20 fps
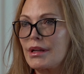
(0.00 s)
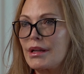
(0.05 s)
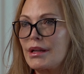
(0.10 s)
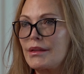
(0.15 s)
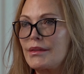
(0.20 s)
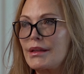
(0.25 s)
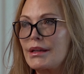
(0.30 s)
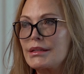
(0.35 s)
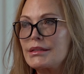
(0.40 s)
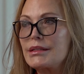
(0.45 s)

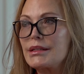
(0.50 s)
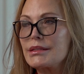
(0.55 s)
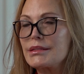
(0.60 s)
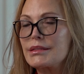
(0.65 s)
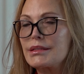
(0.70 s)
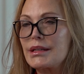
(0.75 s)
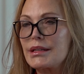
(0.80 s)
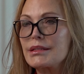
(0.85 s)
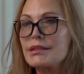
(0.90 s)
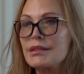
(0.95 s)
And that does
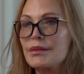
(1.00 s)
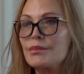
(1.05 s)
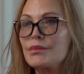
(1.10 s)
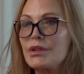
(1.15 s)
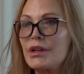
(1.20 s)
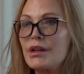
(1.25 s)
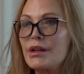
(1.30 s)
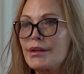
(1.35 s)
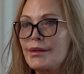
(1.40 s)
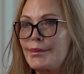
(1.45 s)
take some
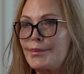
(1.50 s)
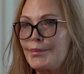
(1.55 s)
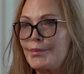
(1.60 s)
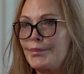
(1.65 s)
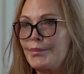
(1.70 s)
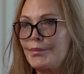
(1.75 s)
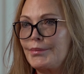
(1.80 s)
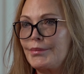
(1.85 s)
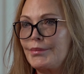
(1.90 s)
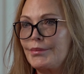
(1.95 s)
time
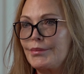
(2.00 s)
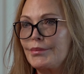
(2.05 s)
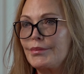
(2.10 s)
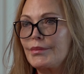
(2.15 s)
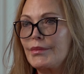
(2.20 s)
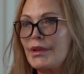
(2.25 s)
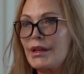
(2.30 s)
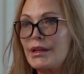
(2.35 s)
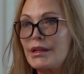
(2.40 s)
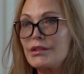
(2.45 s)

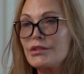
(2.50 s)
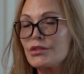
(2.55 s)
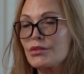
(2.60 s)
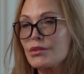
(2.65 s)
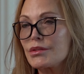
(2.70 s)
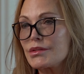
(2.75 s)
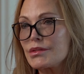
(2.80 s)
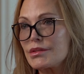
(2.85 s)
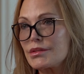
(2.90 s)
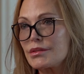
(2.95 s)
and
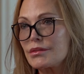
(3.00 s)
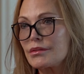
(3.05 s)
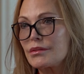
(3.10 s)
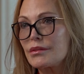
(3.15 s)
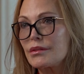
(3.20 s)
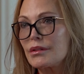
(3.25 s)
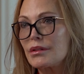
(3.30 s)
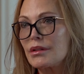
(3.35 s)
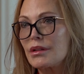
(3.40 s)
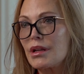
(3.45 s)
interest.
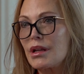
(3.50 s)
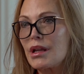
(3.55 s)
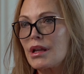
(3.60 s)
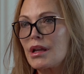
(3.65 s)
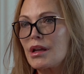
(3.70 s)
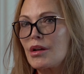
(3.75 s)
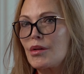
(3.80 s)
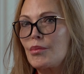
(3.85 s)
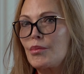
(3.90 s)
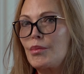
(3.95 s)

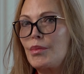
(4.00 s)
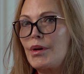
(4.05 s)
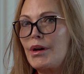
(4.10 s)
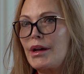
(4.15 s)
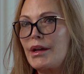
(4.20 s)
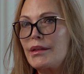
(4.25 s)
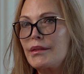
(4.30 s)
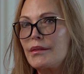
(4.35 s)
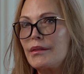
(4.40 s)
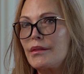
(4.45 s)

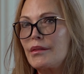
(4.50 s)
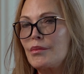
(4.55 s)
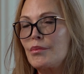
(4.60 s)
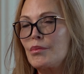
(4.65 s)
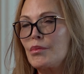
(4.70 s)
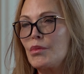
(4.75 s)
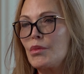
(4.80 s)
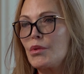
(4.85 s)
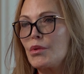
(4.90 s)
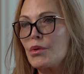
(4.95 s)
But the
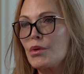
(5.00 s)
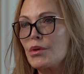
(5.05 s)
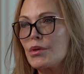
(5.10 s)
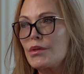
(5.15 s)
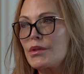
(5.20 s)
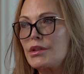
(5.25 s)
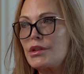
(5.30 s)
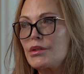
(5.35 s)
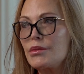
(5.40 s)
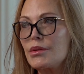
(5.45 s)
more
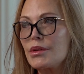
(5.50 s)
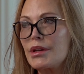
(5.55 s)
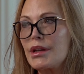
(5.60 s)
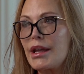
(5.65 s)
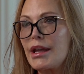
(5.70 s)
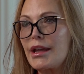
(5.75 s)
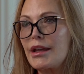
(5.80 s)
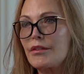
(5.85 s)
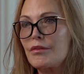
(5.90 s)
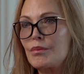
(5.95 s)
that you can
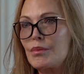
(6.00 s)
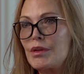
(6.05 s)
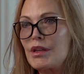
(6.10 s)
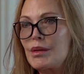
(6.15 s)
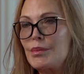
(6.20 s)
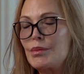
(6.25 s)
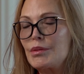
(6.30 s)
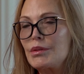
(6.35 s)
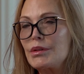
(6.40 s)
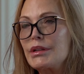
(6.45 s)
have
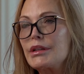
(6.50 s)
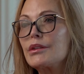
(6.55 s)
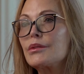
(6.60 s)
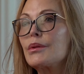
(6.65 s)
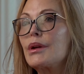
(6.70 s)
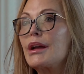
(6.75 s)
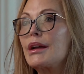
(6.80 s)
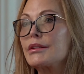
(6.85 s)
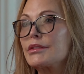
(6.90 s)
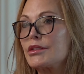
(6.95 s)
people
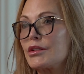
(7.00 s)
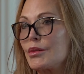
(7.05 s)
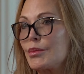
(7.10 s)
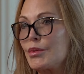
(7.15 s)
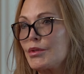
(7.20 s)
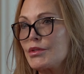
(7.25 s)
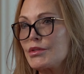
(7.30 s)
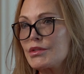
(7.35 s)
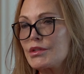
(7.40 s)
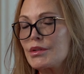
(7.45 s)
interact on a
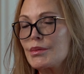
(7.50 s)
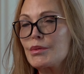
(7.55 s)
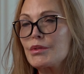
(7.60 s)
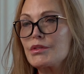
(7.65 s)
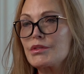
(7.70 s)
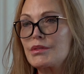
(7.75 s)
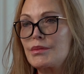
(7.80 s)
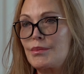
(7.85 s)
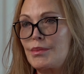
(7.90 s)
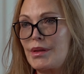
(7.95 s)

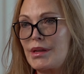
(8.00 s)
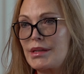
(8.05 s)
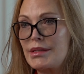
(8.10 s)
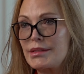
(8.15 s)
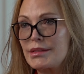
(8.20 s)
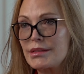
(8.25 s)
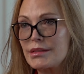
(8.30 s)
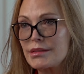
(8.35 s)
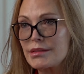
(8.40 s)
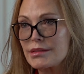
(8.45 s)
person-to-person
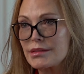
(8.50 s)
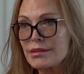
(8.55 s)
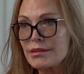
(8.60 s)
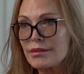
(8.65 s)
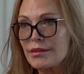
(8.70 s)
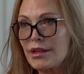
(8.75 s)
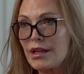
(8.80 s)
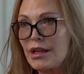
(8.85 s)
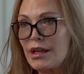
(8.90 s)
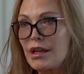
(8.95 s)
basis,
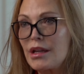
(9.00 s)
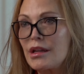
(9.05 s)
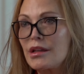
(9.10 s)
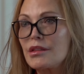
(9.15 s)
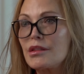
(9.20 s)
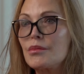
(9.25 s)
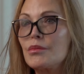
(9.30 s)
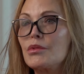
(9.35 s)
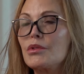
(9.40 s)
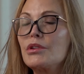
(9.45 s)

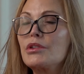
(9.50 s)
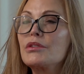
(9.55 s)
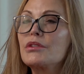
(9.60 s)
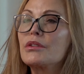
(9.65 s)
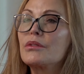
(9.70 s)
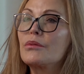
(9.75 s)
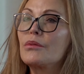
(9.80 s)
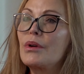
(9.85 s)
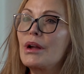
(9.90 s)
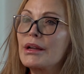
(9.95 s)
the more you
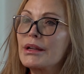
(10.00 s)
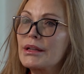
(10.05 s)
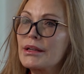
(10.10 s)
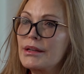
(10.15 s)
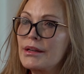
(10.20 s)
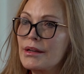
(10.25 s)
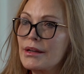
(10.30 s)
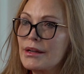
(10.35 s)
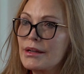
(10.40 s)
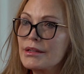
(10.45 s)
can
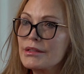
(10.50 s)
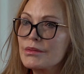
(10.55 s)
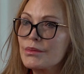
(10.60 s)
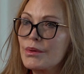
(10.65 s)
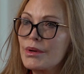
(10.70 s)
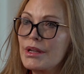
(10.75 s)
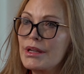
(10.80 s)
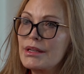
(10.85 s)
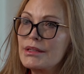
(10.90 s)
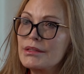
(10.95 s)
recognize
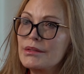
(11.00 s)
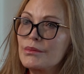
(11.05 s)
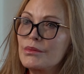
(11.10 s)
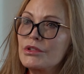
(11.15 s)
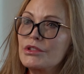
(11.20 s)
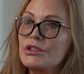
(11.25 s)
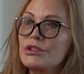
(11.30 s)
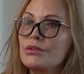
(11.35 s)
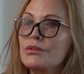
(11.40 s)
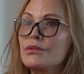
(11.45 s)
ways in
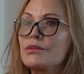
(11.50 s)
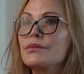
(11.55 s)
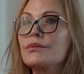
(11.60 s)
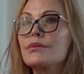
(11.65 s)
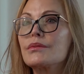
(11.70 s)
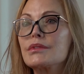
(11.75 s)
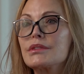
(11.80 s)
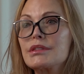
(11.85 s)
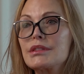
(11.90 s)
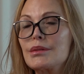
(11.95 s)
which you're
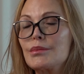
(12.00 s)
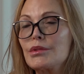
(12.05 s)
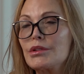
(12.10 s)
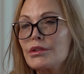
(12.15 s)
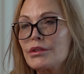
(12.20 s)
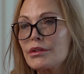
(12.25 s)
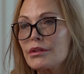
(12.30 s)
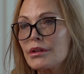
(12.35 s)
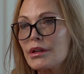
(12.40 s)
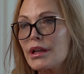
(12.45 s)

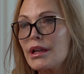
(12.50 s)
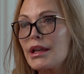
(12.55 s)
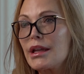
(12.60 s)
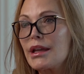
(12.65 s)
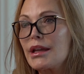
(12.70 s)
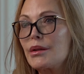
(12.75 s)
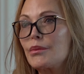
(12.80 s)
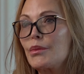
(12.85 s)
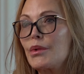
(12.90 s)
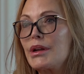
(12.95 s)
similar
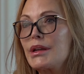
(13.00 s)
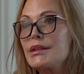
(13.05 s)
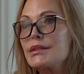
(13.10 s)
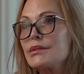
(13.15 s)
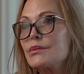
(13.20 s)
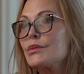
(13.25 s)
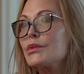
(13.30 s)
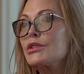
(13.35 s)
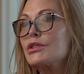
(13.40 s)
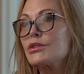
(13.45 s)
and
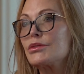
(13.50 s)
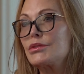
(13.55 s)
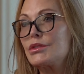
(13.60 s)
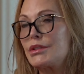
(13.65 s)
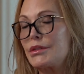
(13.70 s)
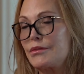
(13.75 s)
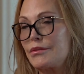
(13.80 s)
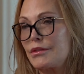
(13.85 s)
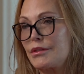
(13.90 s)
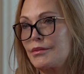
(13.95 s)
ways in which you're
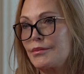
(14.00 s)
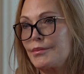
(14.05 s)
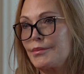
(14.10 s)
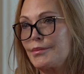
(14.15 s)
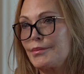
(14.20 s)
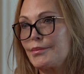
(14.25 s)
different.